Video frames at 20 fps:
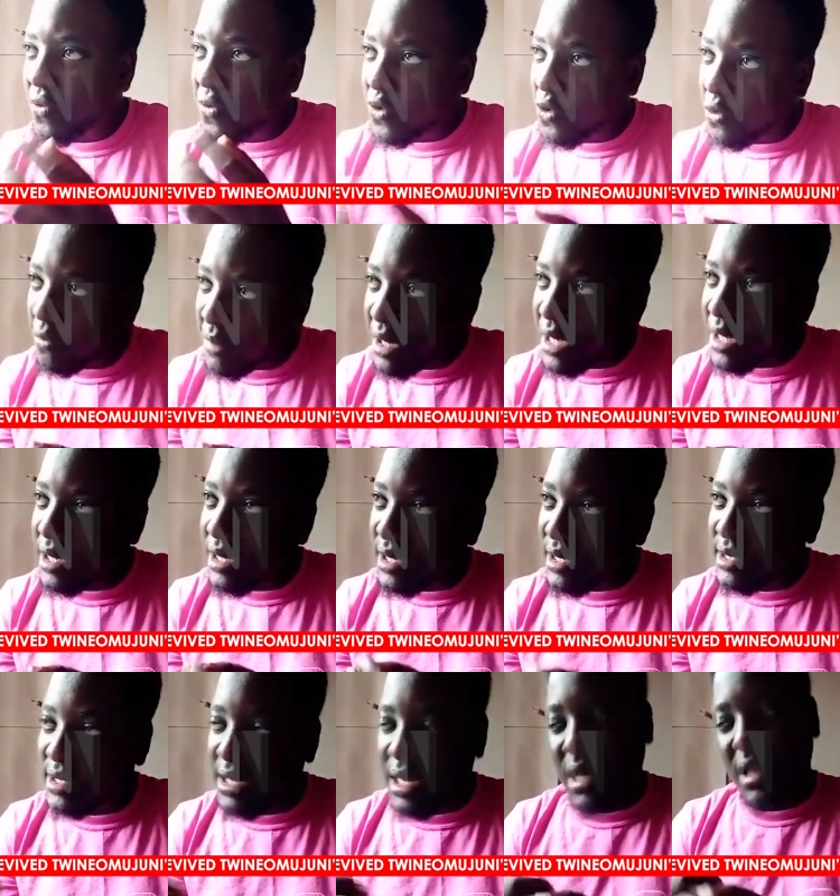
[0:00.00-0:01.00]
of human
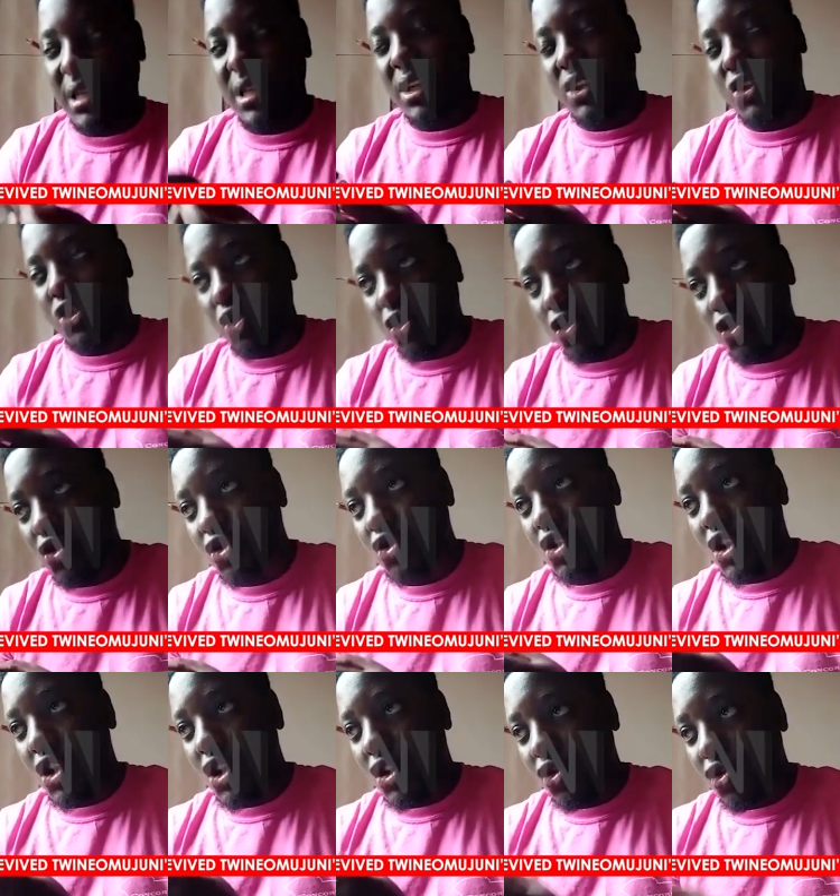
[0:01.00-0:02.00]
nature, and I chose
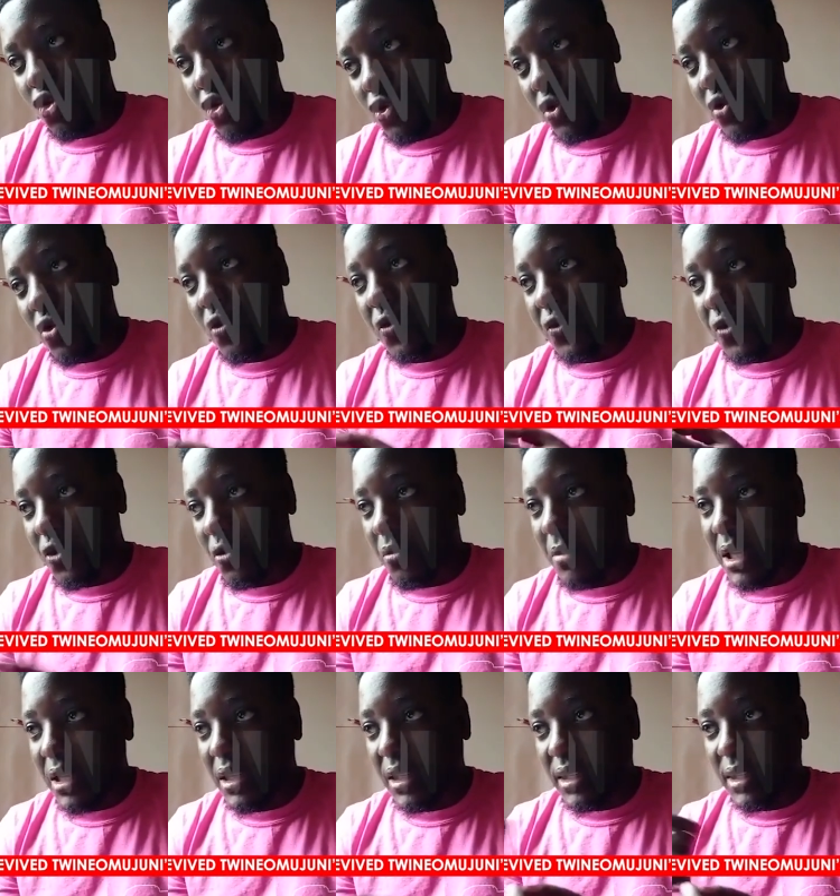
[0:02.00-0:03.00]
drawing of
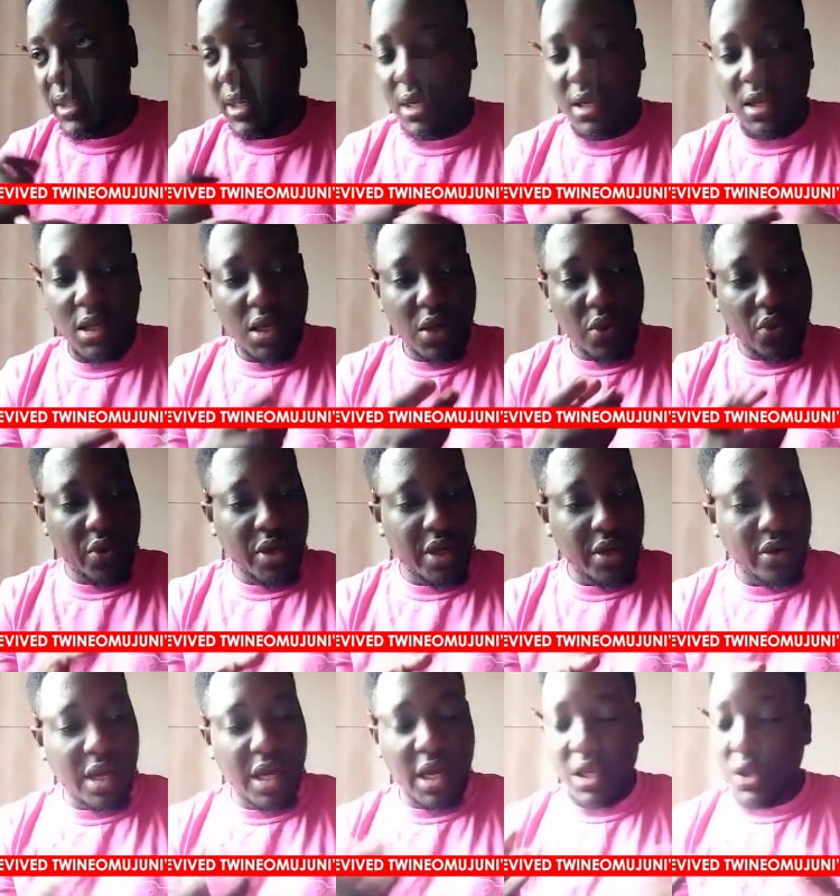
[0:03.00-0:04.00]
human nature,
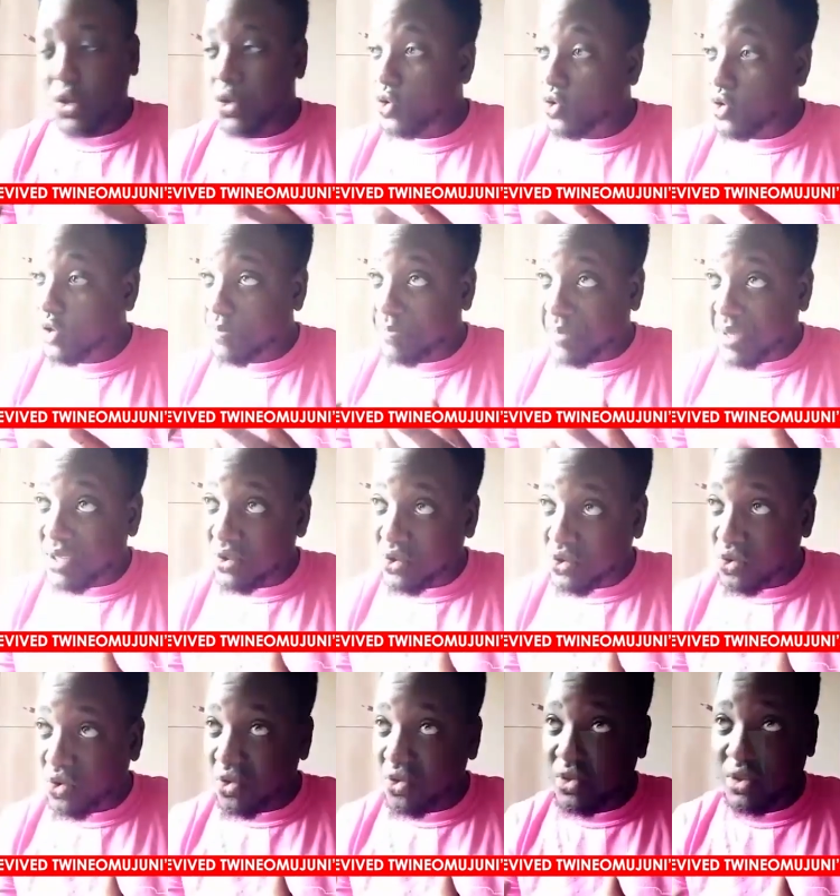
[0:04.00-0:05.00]
where I use
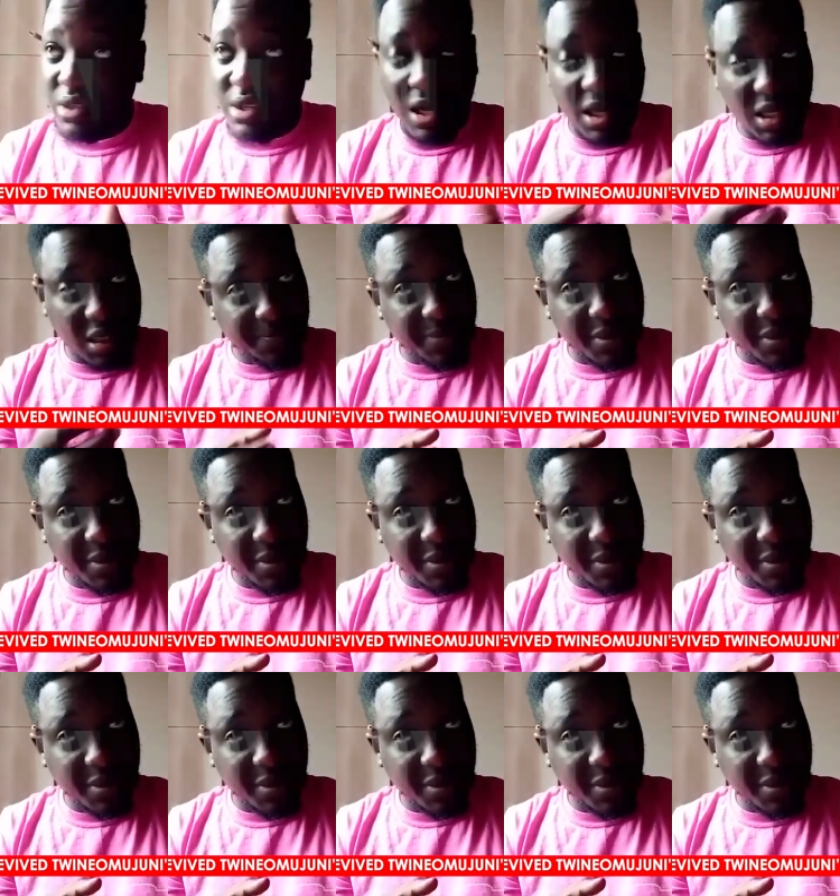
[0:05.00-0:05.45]
pencils, art